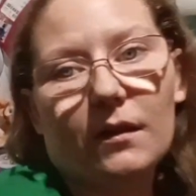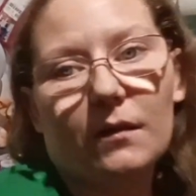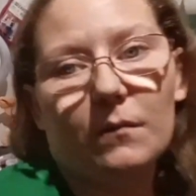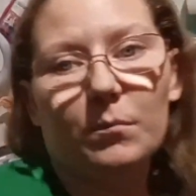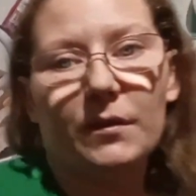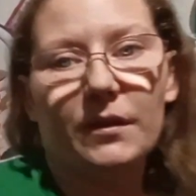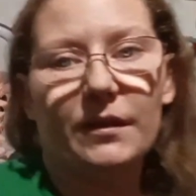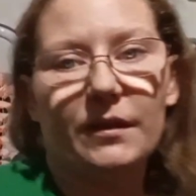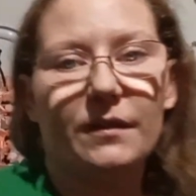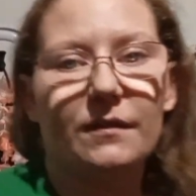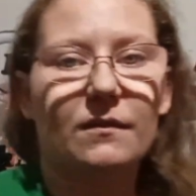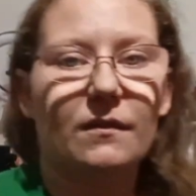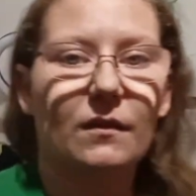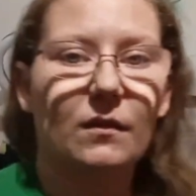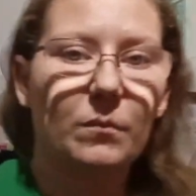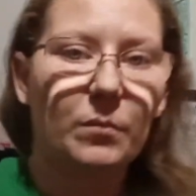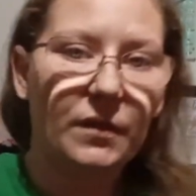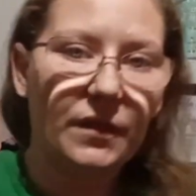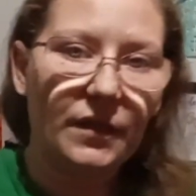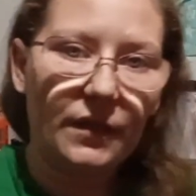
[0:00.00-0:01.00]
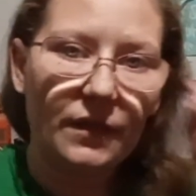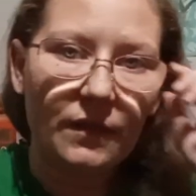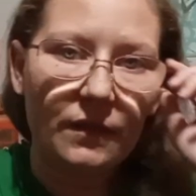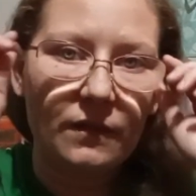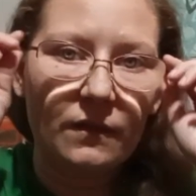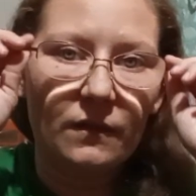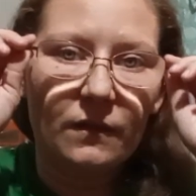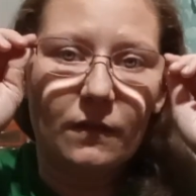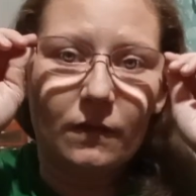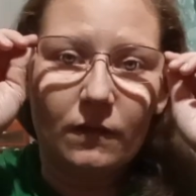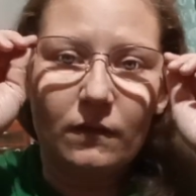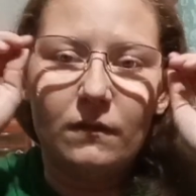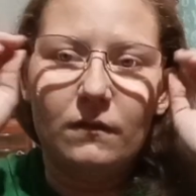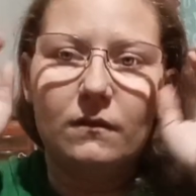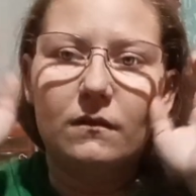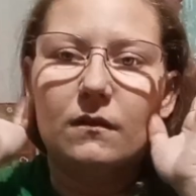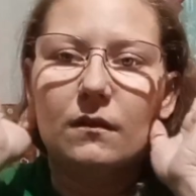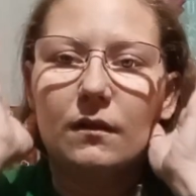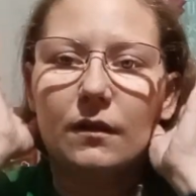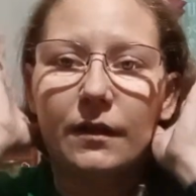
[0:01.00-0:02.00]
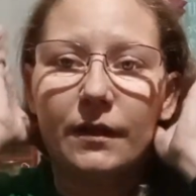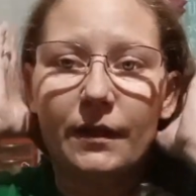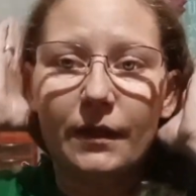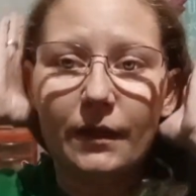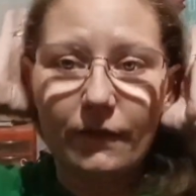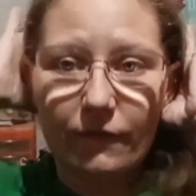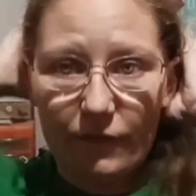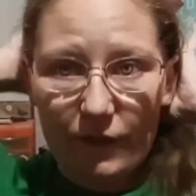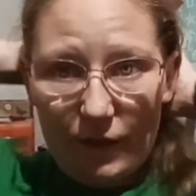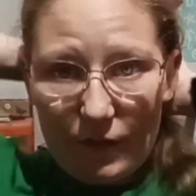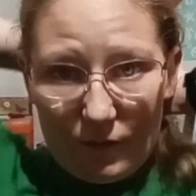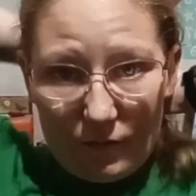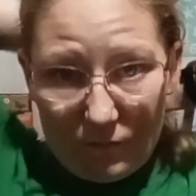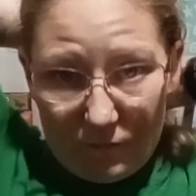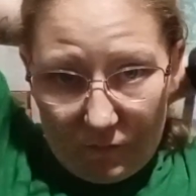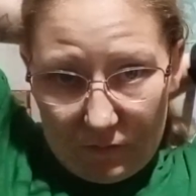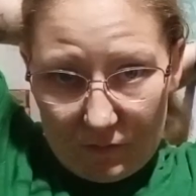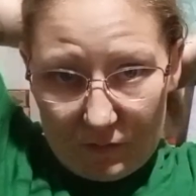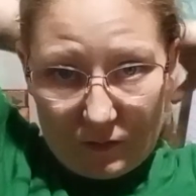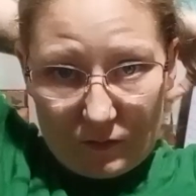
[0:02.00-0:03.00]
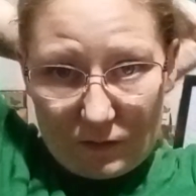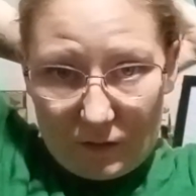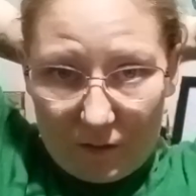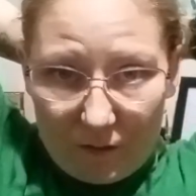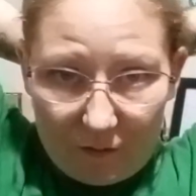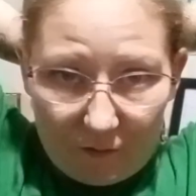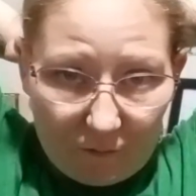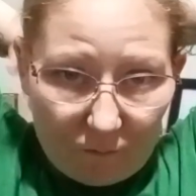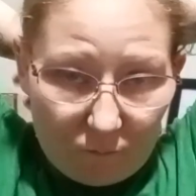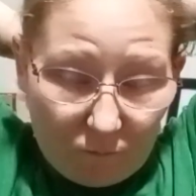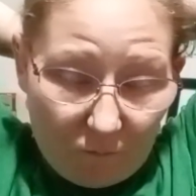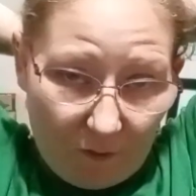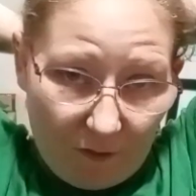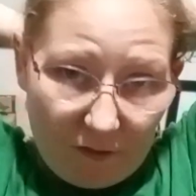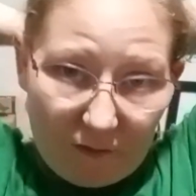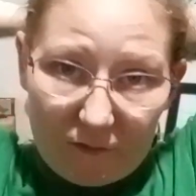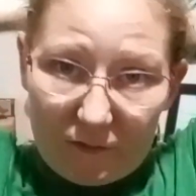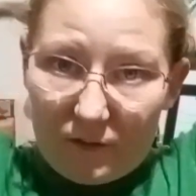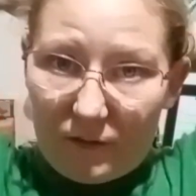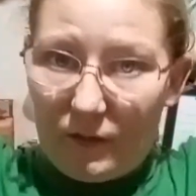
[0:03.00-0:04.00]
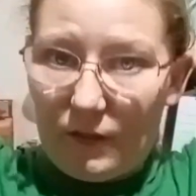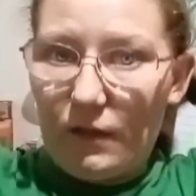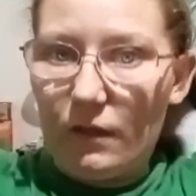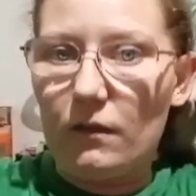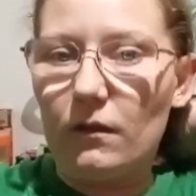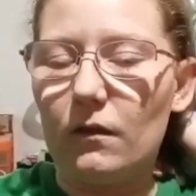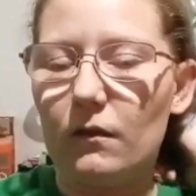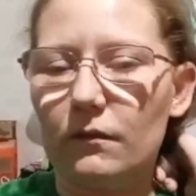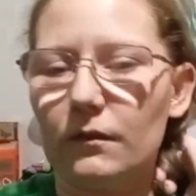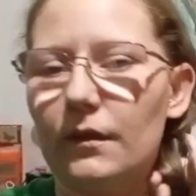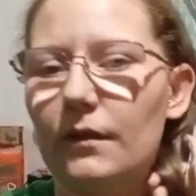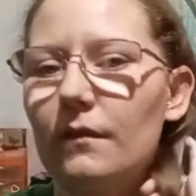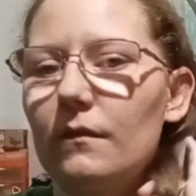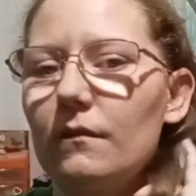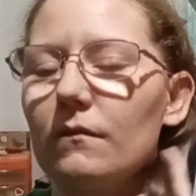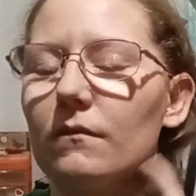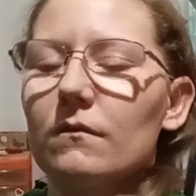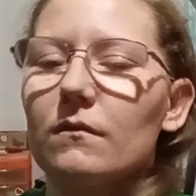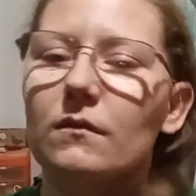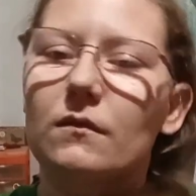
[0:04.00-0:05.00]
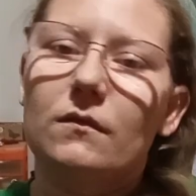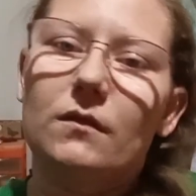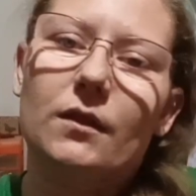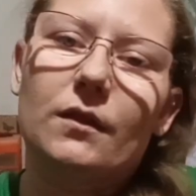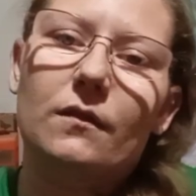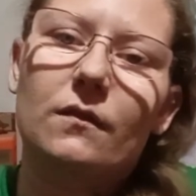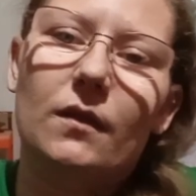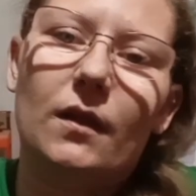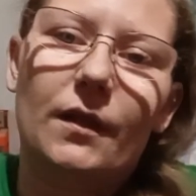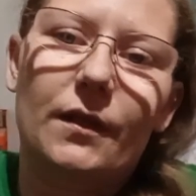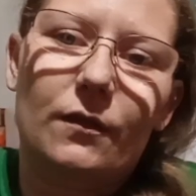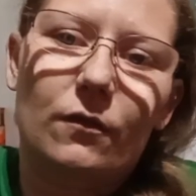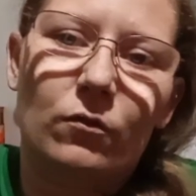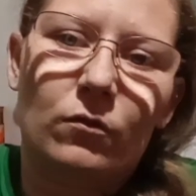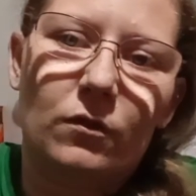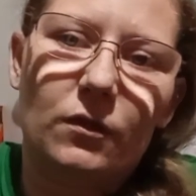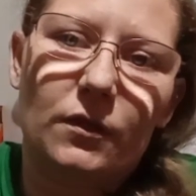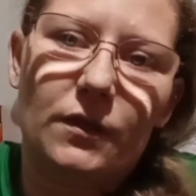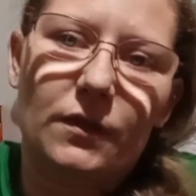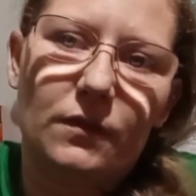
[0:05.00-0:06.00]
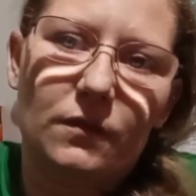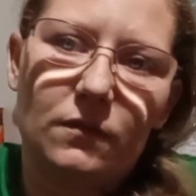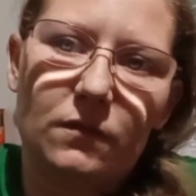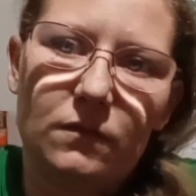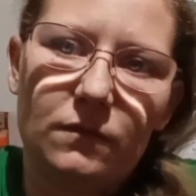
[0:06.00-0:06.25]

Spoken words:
big it's gonna be or any of that. I just gotta wait and see how long that I-cord is.